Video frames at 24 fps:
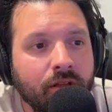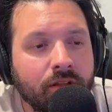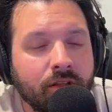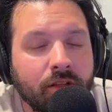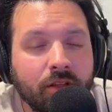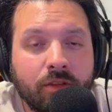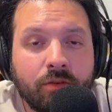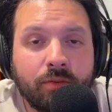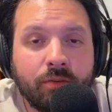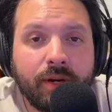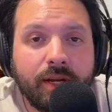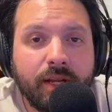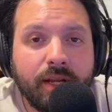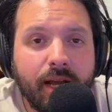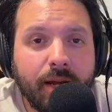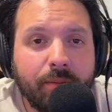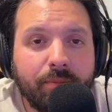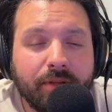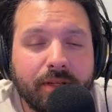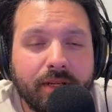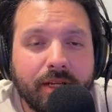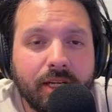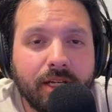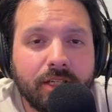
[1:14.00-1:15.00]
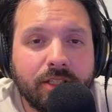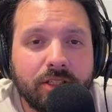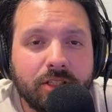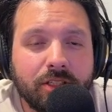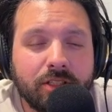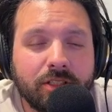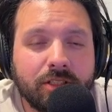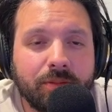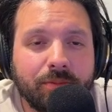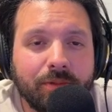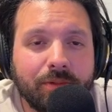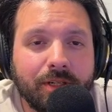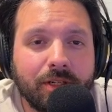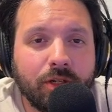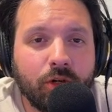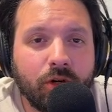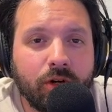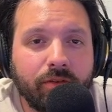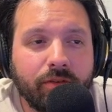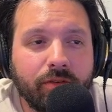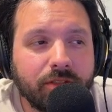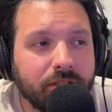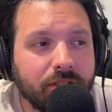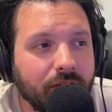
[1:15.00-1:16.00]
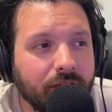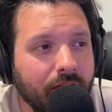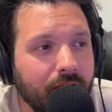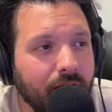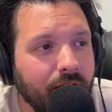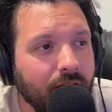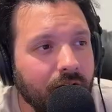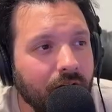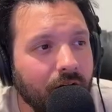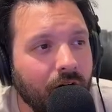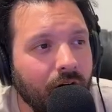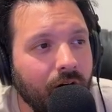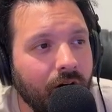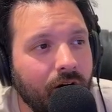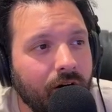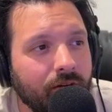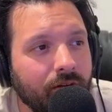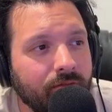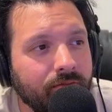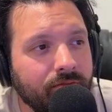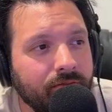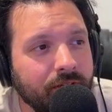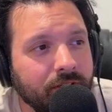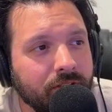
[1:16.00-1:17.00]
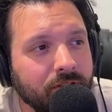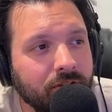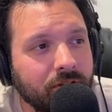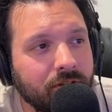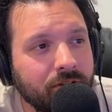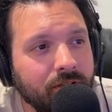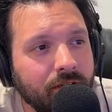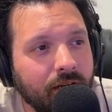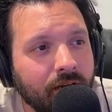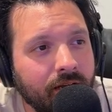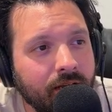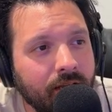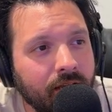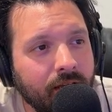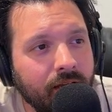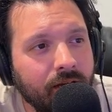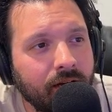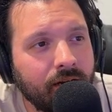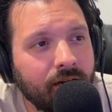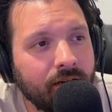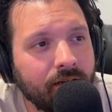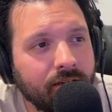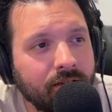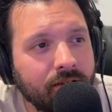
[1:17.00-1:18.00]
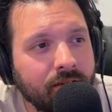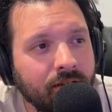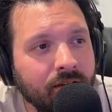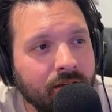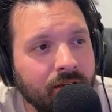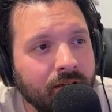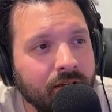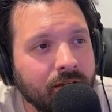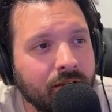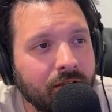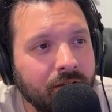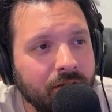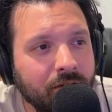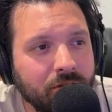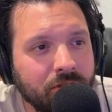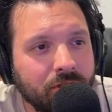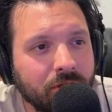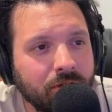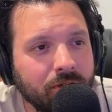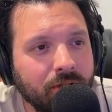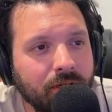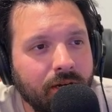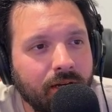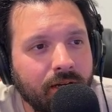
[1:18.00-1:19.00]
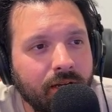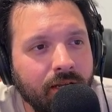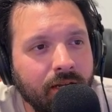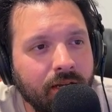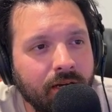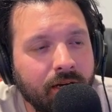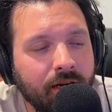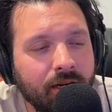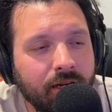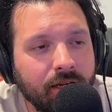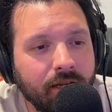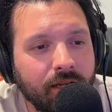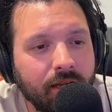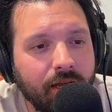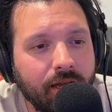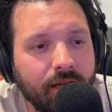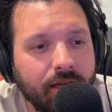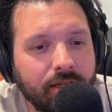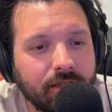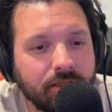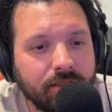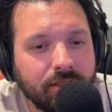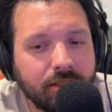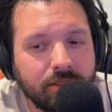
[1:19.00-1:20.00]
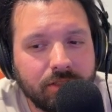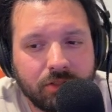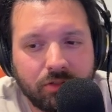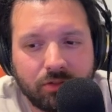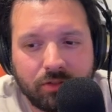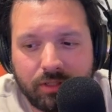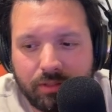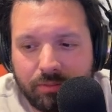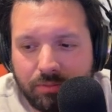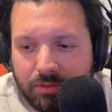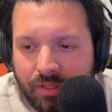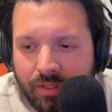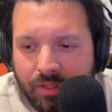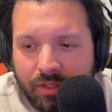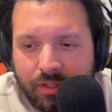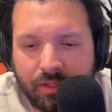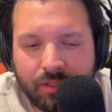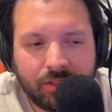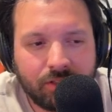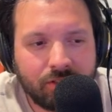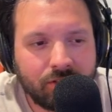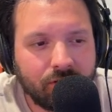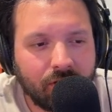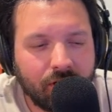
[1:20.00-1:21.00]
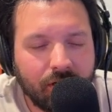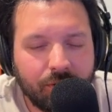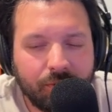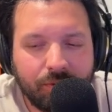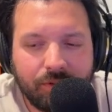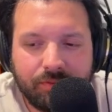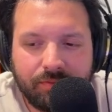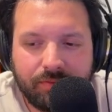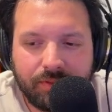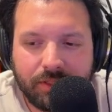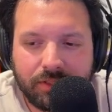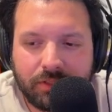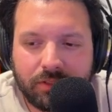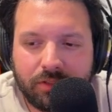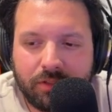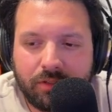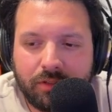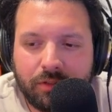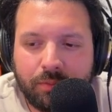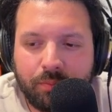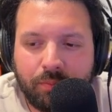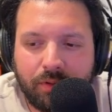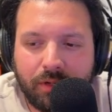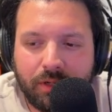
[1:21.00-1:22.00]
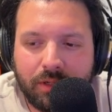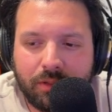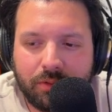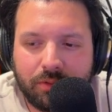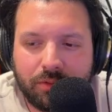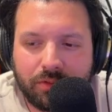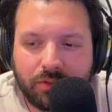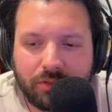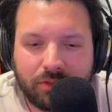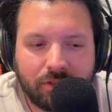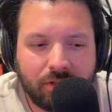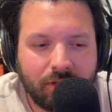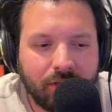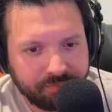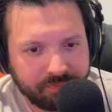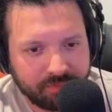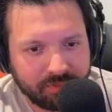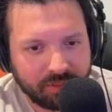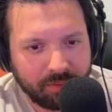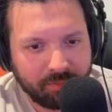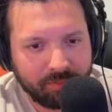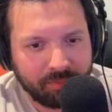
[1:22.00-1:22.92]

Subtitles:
3 applications I'm going to go over today are Vizard.ai, QSO.ai, and Descript. Starting with Vizard Pros, I'm going